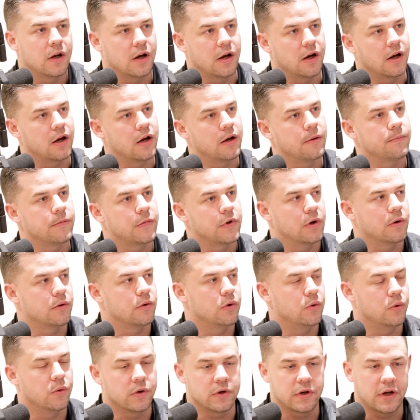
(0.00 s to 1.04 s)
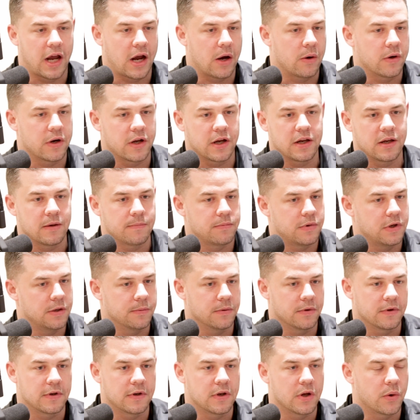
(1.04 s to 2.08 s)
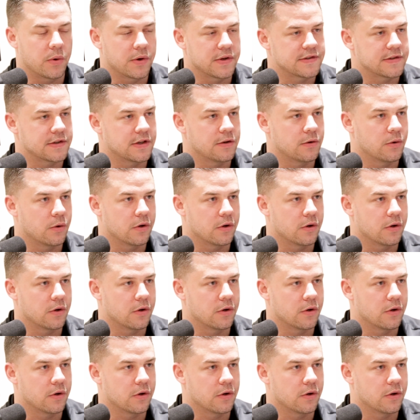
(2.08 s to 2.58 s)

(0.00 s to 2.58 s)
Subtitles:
How would I get people to notice it?